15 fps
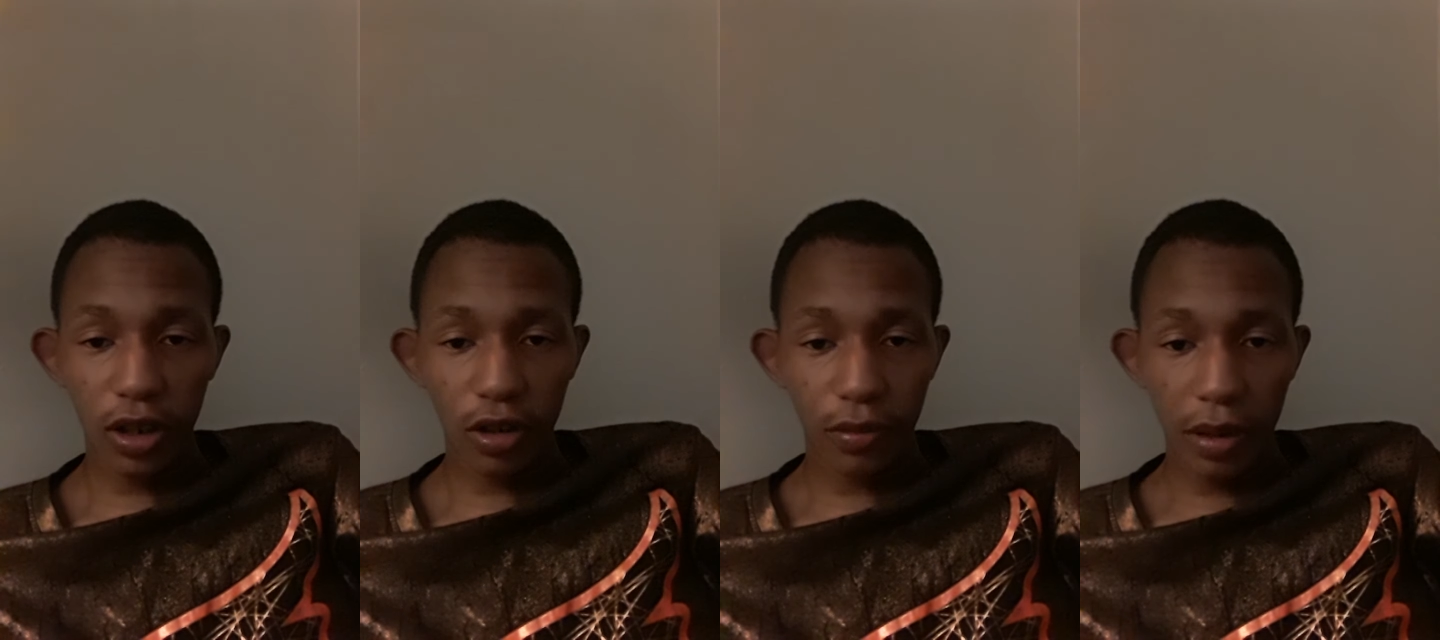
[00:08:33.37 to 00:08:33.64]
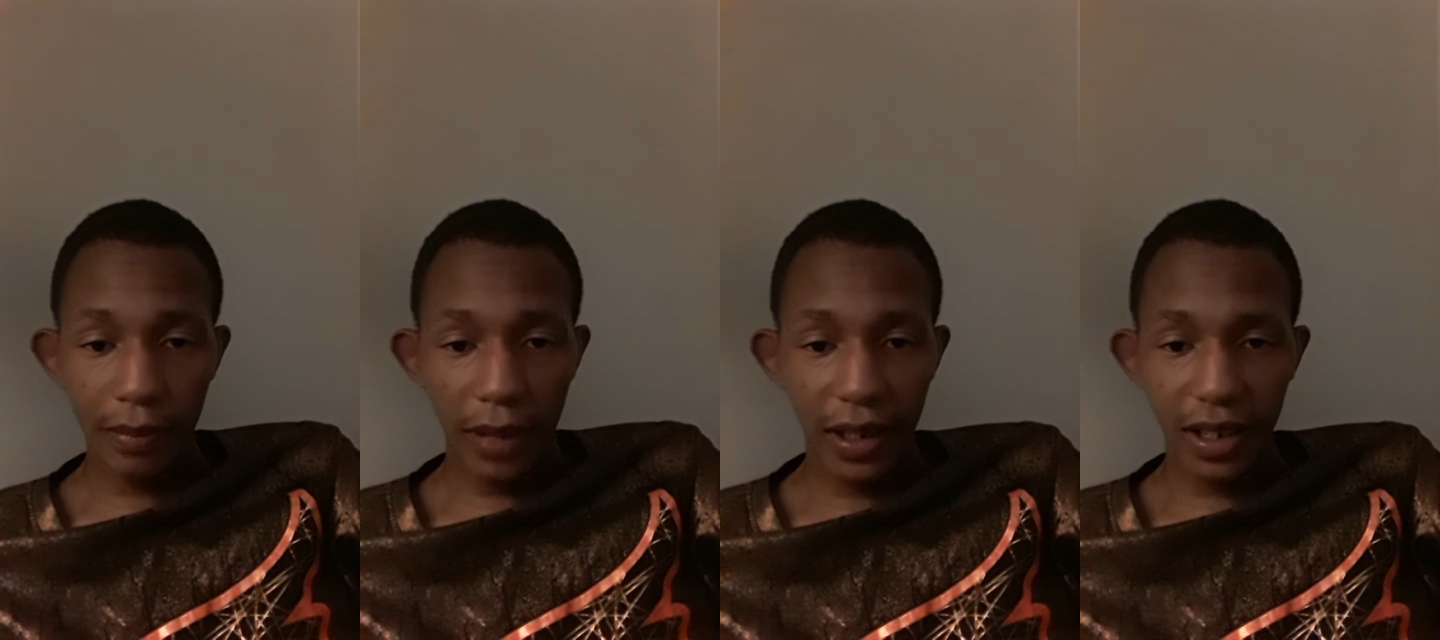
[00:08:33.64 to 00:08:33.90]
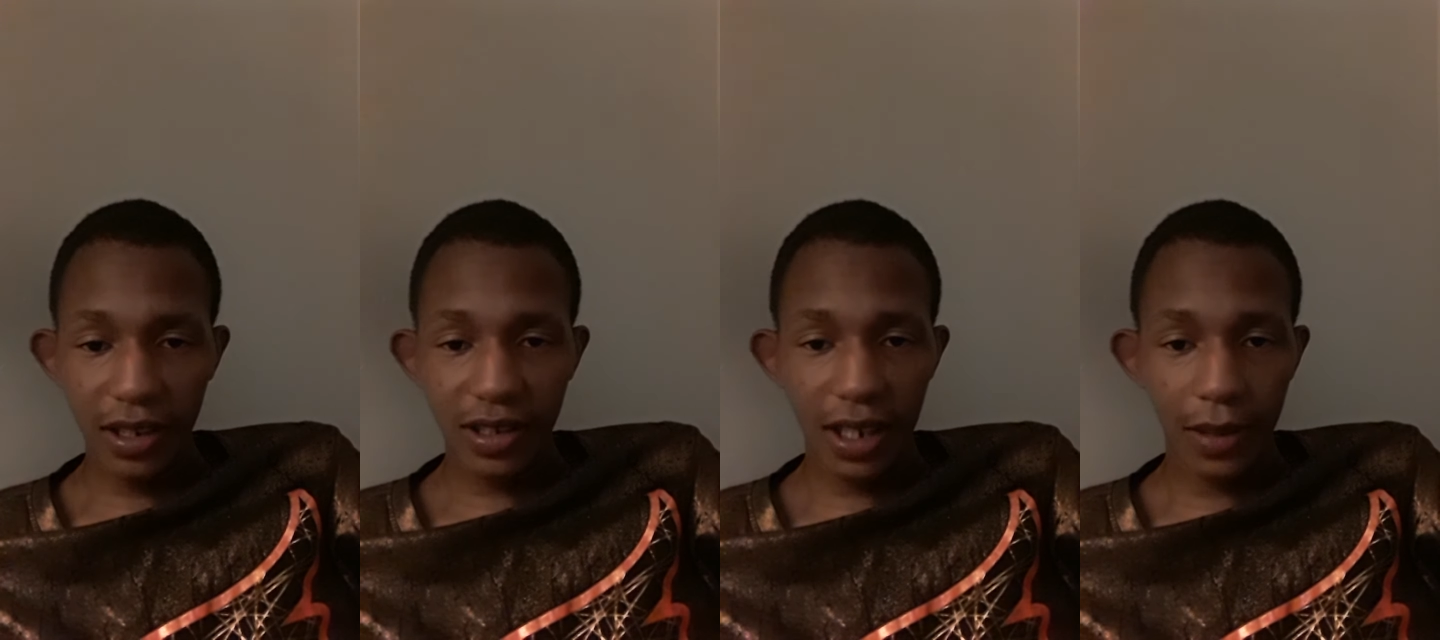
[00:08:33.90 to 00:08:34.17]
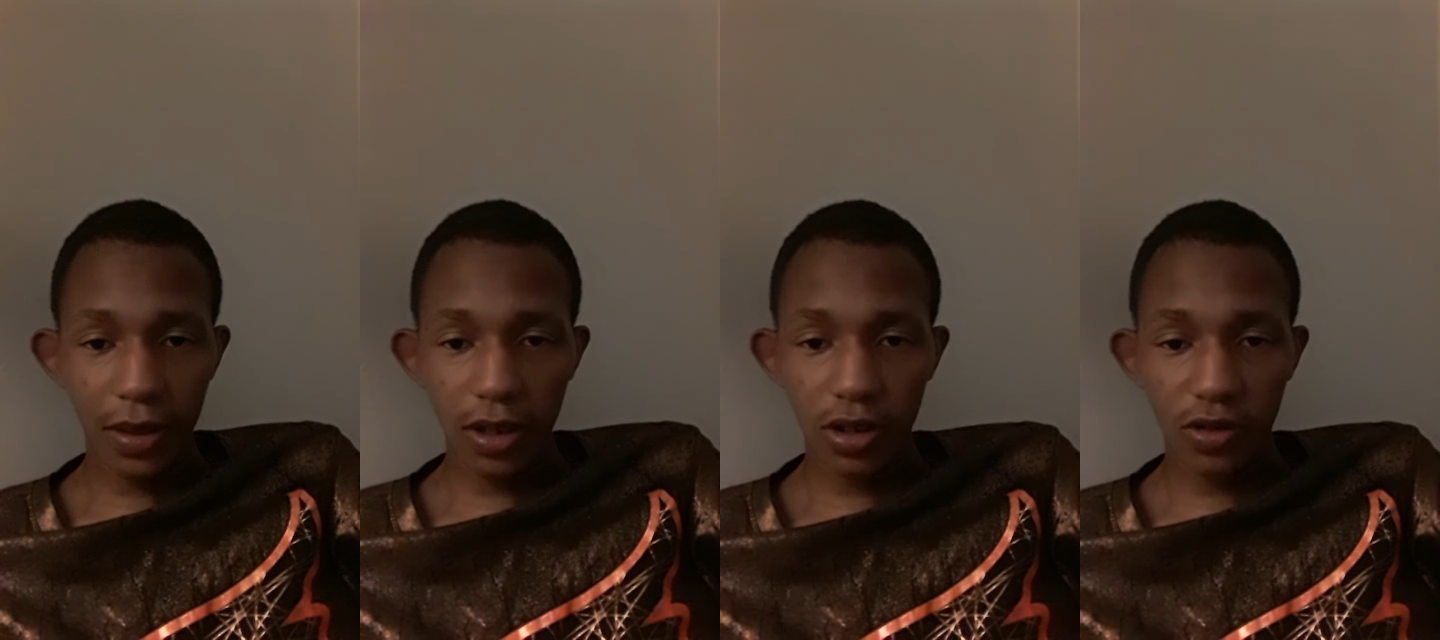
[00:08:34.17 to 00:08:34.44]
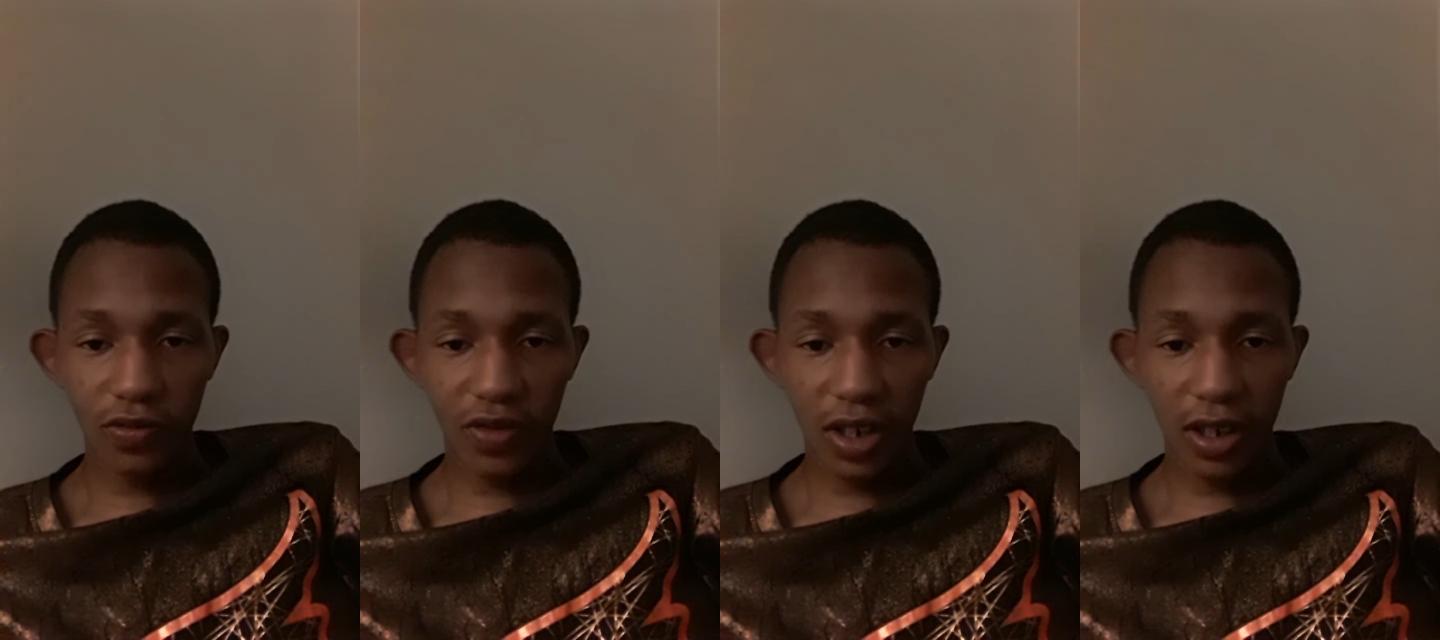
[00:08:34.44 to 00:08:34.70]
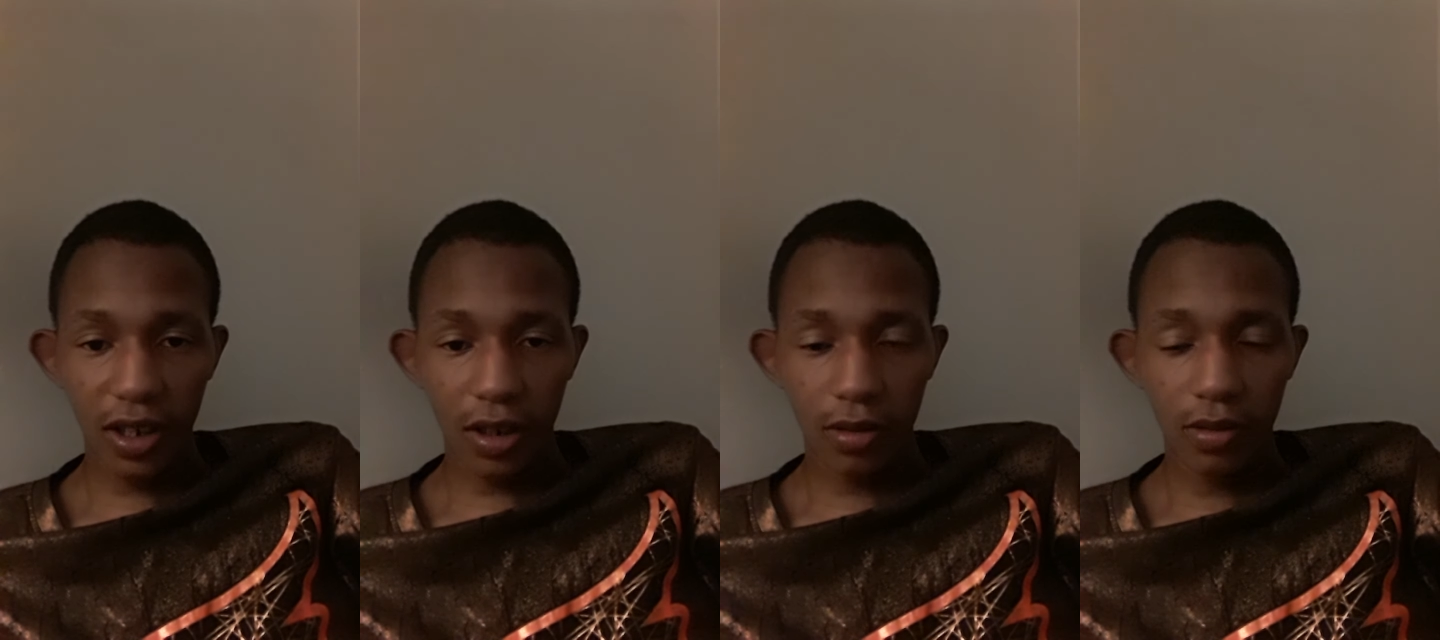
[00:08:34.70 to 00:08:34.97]
it'll be my It Chapter 2
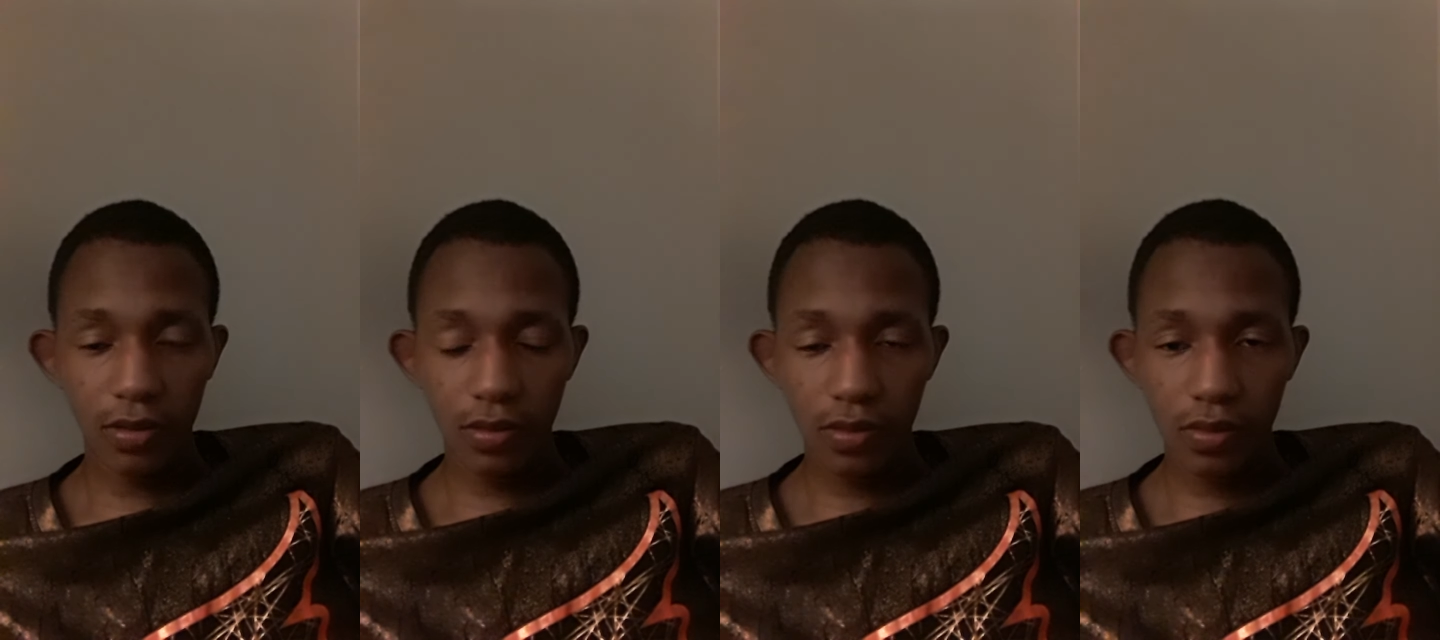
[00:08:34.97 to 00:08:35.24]
video.